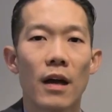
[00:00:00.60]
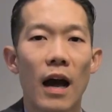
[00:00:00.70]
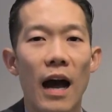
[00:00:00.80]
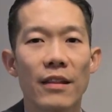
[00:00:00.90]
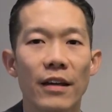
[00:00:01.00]

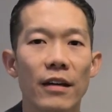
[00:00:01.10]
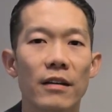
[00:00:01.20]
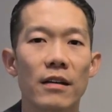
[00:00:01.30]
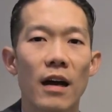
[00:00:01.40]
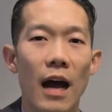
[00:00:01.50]
Hi there,
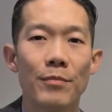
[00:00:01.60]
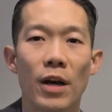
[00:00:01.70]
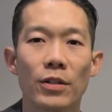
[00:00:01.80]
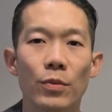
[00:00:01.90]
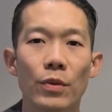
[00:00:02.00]
I'm
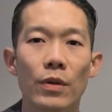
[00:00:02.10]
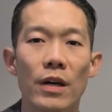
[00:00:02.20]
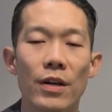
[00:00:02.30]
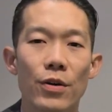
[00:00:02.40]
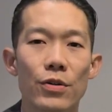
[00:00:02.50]
Dr. Wu,
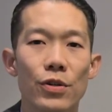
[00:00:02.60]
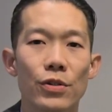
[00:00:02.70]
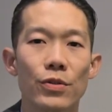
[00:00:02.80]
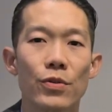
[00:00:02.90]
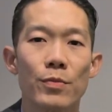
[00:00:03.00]
a
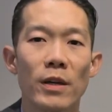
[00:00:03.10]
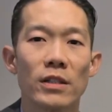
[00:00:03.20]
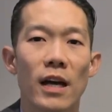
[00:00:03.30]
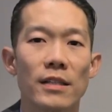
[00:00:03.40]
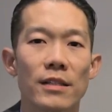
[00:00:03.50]
neurosurgeon who
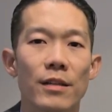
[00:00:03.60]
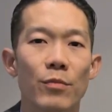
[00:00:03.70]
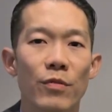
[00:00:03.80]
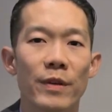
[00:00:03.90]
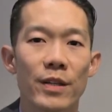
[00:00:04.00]
specializes in
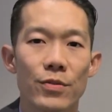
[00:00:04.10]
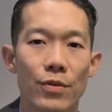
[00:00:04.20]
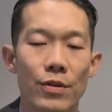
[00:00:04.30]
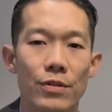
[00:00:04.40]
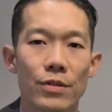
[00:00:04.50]
movement
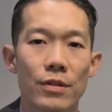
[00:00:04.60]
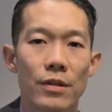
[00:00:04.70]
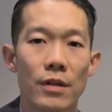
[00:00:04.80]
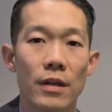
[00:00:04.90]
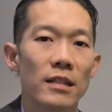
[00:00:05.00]
disorders.
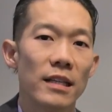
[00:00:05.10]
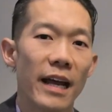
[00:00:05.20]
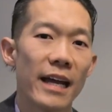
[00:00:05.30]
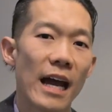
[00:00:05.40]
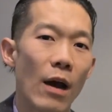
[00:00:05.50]

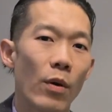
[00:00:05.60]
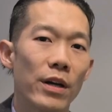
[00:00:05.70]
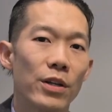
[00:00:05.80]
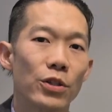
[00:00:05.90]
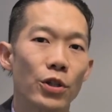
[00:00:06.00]
Today, I
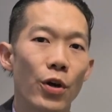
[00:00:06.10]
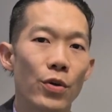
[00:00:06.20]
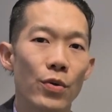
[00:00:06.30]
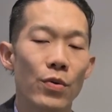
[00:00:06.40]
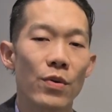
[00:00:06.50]
wanted to show
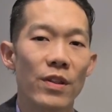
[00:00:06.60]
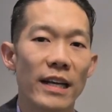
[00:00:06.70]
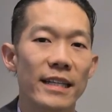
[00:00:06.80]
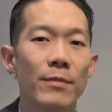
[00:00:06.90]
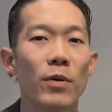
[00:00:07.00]
you
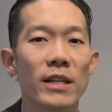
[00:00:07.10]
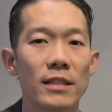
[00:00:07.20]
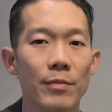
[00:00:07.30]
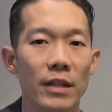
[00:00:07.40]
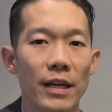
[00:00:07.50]
that deep brain
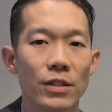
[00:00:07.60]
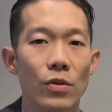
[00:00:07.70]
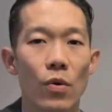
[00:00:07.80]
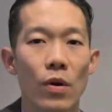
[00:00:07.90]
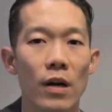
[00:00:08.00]
stimulation,
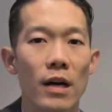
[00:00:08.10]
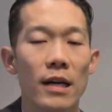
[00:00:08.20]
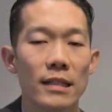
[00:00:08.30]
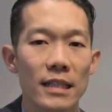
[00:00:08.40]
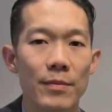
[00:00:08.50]
or
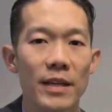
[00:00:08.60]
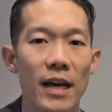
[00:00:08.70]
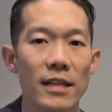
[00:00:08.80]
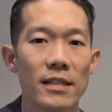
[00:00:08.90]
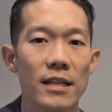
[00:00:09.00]

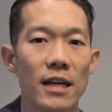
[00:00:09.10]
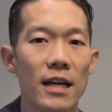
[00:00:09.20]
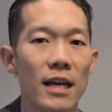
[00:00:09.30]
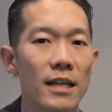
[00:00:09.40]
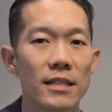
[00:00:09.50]
DBS,
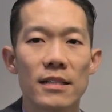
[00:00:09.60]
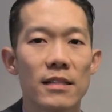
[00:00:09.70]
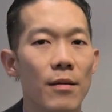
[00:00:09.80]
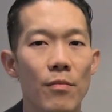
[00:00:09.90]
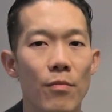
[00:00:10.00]
isn't
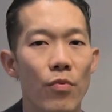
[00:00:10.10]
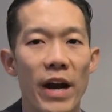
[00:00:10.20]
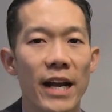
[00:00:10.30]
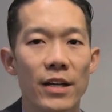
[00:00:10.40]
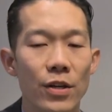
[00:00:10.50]
some
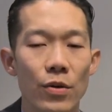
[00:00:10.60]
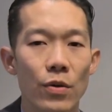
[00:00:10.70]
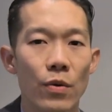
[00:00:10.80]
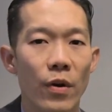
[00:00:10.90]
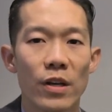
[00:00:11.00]
brand new
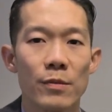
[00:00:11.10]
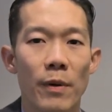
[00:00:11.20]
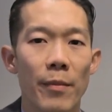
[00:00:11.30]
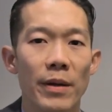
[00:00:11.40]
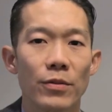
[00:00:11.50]
or
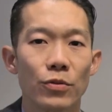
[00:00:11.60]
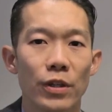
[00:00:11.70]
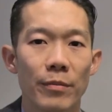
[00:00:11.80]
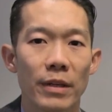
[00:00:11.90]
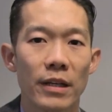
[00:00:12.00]
experimental
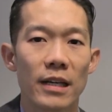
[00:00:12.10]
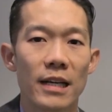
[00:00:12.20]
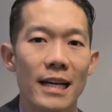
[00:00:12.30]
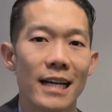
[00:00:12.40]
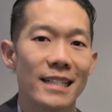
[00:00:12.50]
treatment.
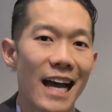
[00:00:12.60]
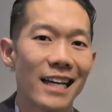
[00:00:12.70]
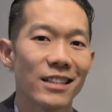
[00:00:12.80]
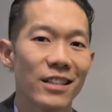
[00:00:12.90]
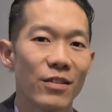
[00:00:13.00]
It's
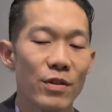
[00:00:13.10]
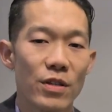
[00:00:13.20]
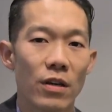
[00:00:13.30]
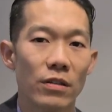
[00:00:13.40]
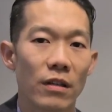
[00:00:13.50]
actually the
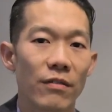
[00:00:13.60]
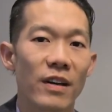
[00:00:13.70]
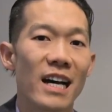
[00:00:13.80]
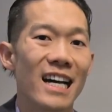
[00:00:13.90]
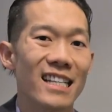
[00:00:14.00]
result of
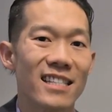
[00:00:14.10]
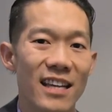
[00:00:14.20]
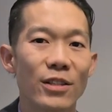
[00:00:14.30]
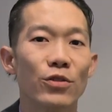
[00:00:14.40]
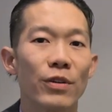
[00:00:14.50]
a
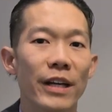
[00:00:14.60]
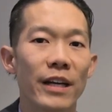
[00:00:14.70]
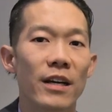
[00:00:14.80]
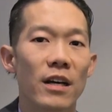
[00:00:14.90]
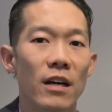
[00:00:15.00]
century
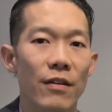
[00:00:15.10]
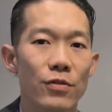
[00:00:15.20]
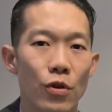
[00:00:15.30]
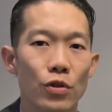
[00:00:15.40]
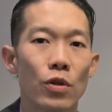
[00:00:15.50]
of
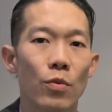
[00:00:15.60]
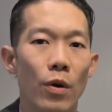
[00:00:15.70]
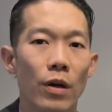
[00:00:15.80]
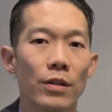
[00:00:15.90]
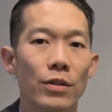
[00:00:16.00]
surgical
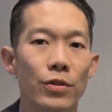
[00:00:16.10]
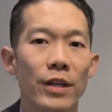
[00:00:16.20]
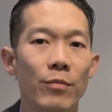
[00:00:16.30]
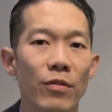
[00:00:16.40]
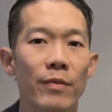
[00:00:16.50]
work to
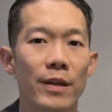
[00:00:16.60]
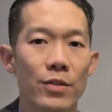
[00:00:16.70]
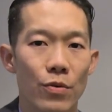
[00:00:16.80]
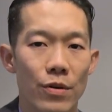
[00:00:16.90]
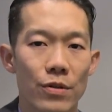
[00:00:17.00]
treat movement
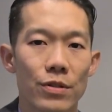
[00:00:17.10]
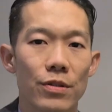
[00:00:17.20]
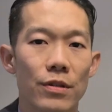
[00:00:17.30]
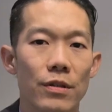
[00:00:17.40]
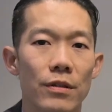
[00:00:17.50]
disorders.
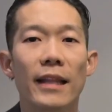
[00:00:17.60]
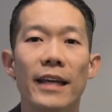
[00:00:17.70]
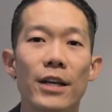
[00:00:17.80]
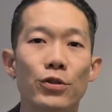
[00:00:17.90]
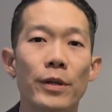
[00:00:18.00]
And the
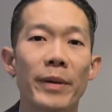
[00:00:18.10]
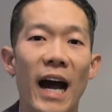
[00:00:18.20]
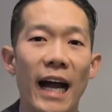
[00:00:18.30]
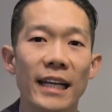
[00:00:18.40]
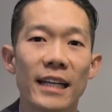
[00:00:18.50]
history
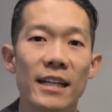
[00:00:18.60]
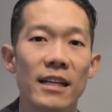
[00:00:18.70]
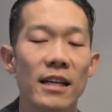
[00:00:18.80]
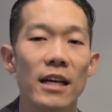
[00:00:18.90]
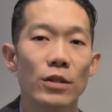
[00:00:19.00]
behind it
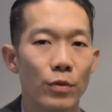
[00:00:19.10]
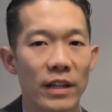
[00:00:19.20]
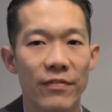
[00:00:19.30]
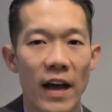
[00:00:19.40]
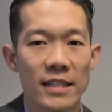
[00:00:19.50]
is
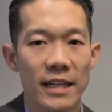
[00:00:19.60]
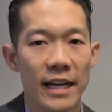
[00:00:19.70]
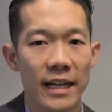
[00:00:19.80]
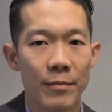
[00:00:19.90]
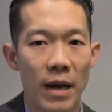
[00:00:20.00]
really
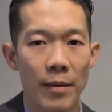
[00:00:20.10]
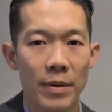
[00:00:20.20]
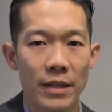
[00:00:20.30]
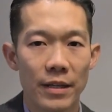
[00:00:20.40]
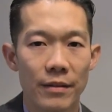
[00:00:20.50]
fascinating, in my
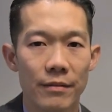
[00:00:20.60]
opinion.